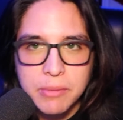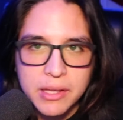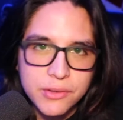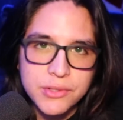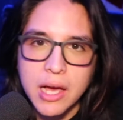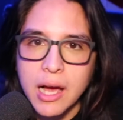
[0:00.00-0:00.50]

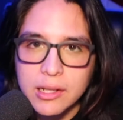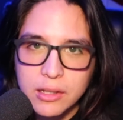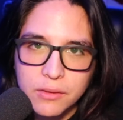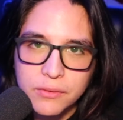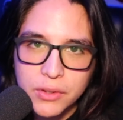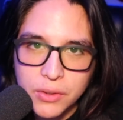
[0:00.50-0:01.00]
because I
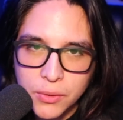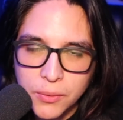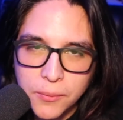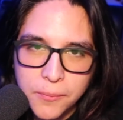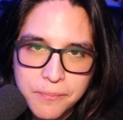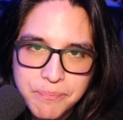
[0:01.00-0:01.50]
love
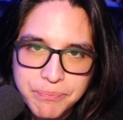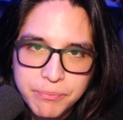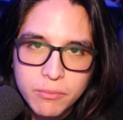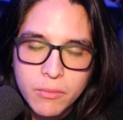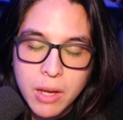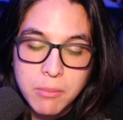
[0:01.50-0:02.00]
you.
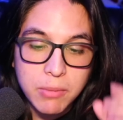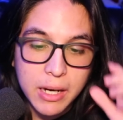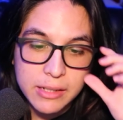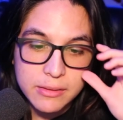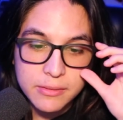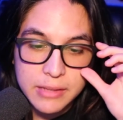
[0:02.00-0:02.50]

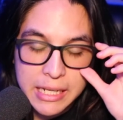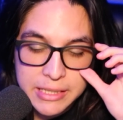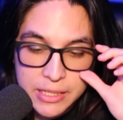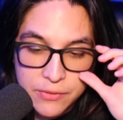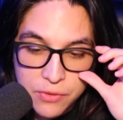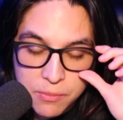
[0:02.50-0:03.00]
But
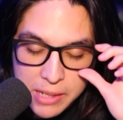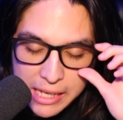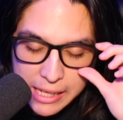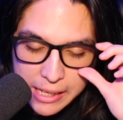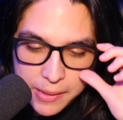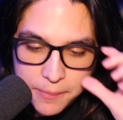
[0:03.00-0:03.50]
that's it for
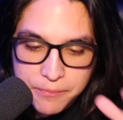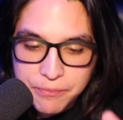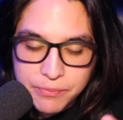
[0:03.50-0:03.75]
me.